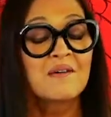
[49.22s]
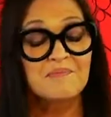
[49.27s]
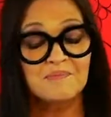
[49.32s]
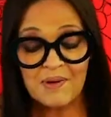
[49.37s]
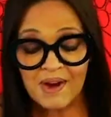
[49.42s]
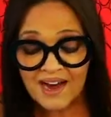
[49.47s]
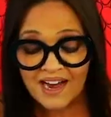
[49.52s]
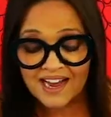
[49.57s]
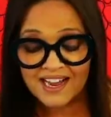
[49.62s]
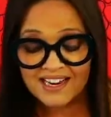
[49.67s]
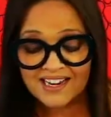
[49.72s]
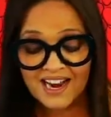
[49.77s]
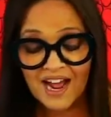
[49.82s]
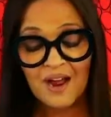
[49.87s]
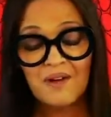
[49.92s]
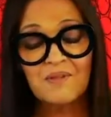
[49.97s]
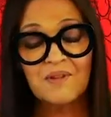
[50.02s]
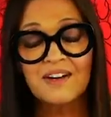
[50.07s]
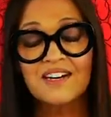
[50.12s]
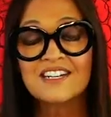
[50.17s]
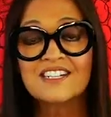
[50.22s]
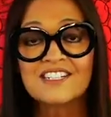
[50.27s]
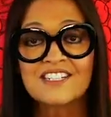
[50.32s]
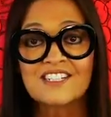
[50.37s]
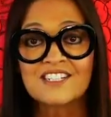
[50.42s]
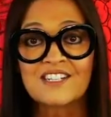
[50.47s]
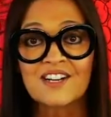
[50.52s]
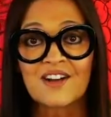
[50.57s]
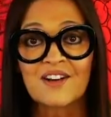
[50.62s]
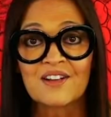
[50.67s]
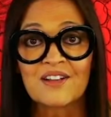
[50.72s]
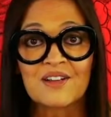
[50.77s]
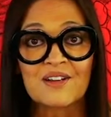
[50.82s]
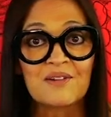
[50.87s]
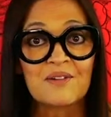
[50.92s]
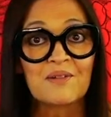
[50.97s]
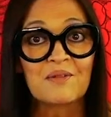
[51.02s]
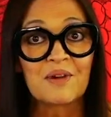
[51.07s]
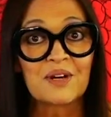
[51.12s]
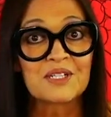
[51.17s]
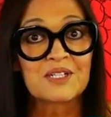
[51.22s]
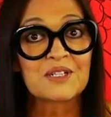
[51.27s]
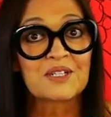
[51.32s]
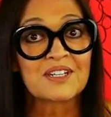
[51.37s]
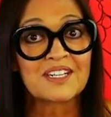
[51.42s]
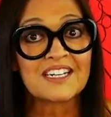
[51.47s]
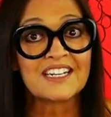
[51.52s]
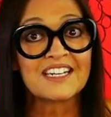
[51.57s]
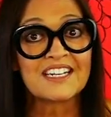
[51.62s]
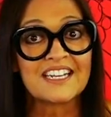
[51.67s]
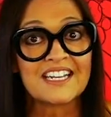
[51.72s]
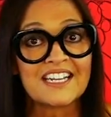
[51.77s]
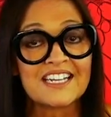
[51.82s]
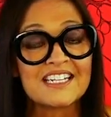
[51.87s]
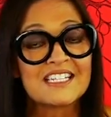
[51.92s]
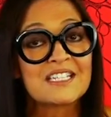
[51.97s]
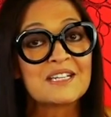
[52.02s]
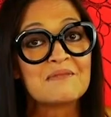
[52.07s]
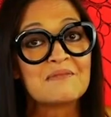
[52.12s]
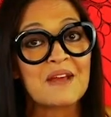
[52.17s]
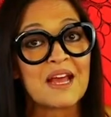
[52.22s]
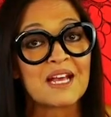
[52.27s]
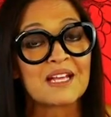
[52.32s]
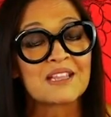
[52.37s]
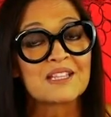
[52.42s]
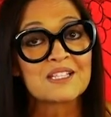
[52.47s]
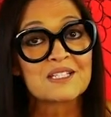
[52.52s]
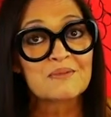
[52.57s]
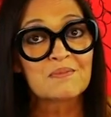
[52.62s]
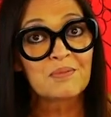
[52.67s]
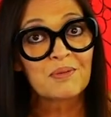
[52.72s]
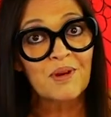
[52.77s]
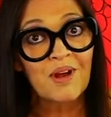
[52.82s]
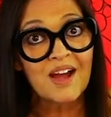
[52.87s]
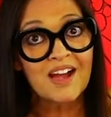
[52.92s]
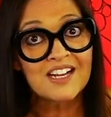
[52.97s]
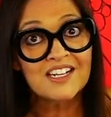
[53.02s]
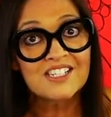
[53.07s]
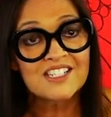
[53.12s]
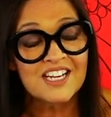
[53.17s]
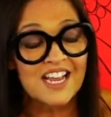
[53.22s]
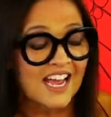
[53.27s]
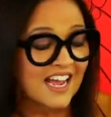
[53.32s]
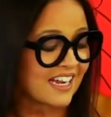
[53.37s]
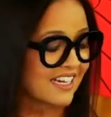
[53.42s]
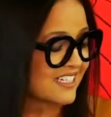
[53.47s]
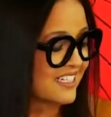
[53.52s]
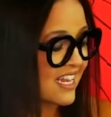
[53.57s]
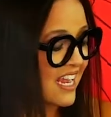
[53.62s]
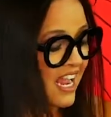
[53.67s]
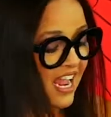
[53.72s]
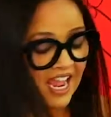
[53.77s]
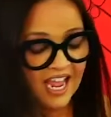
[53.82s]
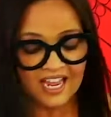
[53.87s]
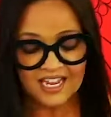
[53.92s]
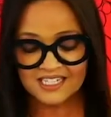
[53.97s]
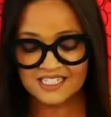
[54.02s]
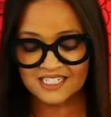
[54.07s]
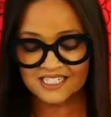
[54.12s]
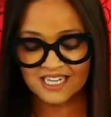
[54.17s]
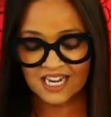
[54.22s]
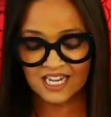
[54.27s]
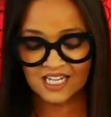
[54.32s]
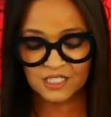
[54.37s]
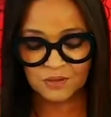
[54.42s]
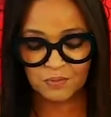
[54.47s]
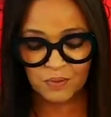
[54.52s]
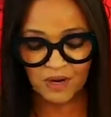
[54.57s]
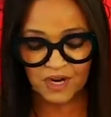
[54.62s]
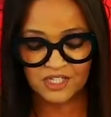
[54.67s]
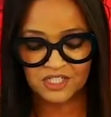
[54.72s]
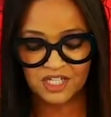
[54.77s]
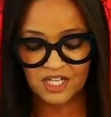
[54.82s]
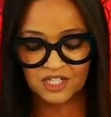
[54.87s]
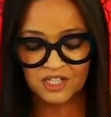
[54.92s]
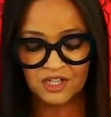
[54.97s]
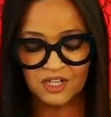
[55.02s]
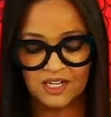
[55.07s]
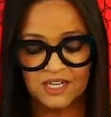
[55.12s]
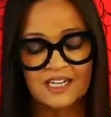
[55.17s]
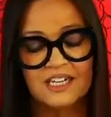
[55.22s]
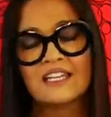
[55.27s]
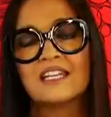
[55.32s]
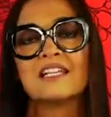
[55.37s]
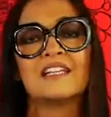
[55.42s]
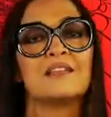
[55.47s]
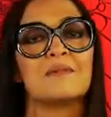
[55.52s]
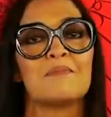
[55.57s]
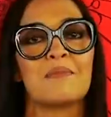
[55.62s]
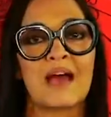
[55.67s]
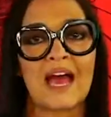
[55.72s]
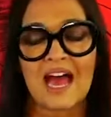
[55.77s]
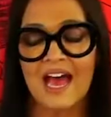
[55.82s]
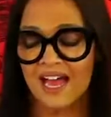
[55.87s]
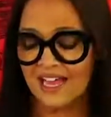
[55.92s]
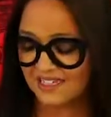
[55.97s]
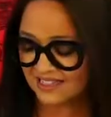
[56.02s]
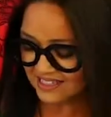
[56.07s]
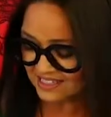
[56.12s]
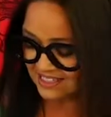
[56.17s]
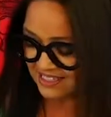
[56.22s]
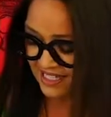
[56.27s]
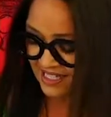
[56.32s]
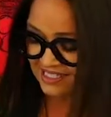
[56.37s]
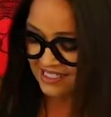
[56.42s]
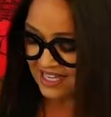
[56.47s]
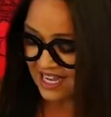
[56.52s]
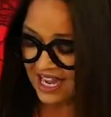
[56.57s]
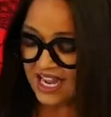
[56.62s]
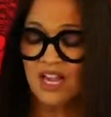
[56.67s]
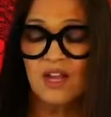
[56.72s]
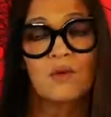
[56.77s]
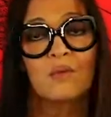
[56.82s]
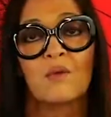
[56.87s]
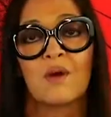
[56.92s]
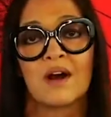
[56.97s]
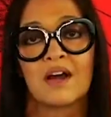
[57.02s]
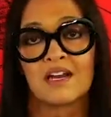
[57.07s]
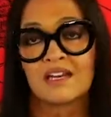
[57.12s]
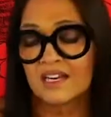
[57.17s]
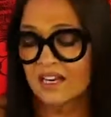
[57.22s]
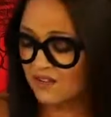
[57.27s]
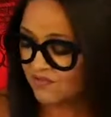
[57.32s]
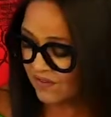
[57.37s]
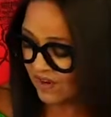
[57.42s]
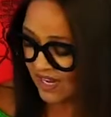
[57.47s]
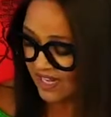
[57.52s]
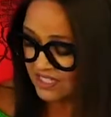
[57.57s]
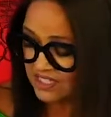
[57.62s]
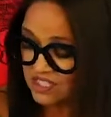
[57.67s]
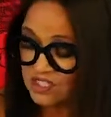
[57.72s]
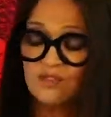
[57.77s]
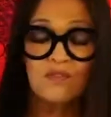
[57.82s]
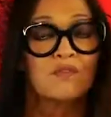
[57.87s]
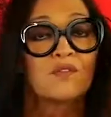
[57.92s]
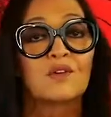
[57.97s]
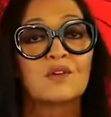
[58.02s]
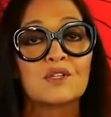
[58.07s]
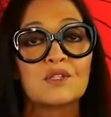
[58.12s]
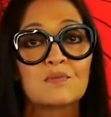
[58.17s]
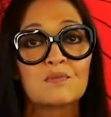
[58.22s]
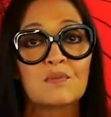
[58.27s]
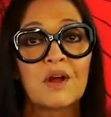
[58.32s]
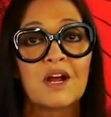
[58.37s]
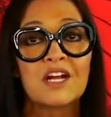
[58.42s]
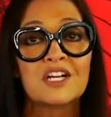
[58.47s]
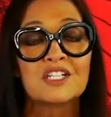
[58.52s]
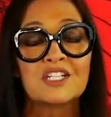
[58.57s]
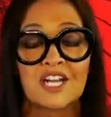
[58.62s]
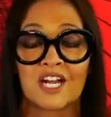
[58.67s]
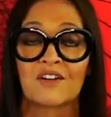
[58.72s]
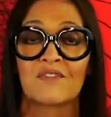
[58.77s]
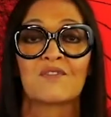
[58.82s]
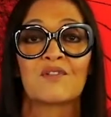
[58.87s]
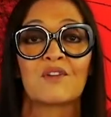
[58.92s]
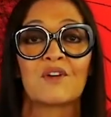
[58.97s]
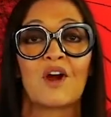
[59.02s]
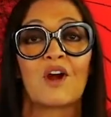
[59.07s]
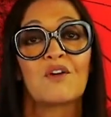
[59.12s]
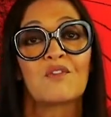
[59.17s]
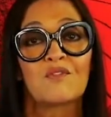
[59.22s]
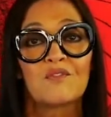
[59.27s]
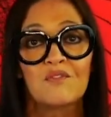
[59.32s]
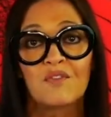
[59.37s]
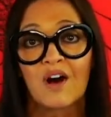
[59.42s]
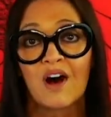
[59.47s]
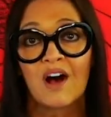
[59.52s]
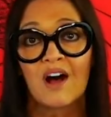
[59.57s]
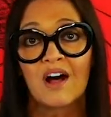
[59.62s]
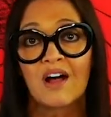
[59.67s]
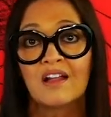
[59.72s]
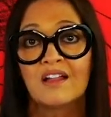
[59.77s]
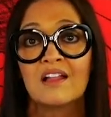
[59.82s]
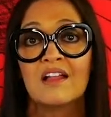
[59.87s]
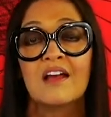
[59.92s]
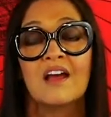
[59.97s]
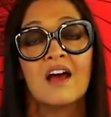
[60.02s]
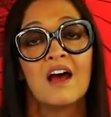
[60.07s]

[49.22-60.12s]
But I wanted to show you what you're gonna need to make this project. And today's project, you're gonna need the bag that says A1 Advanced First Project for our fall